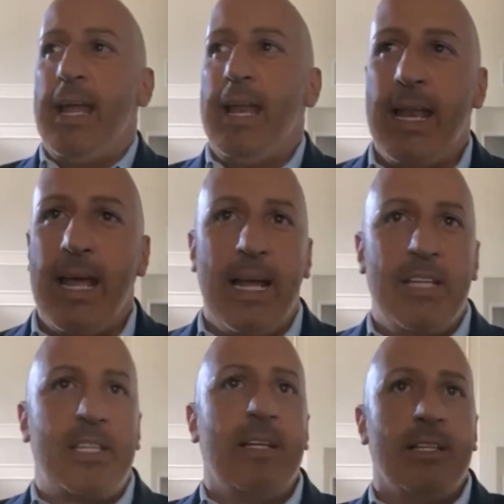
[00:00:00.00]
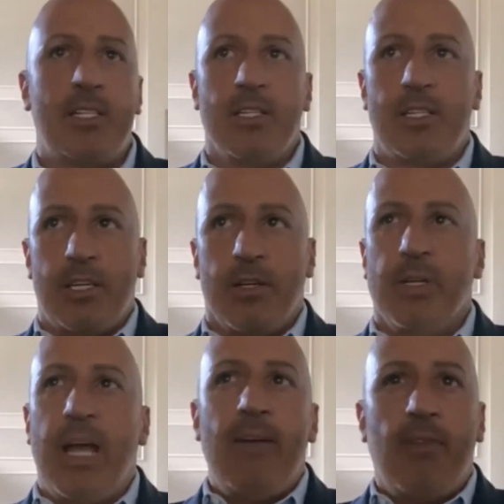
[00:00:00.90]
And I say this
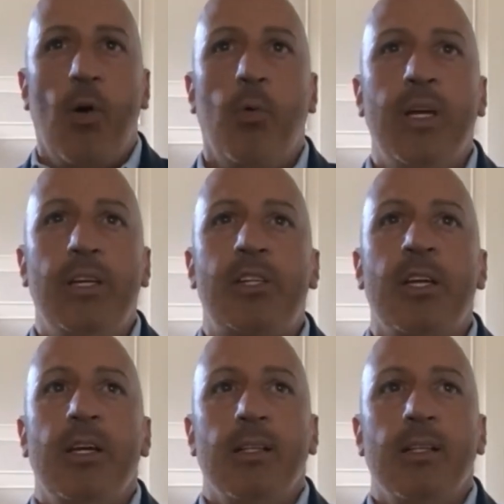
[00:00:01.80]
sincerely. I've always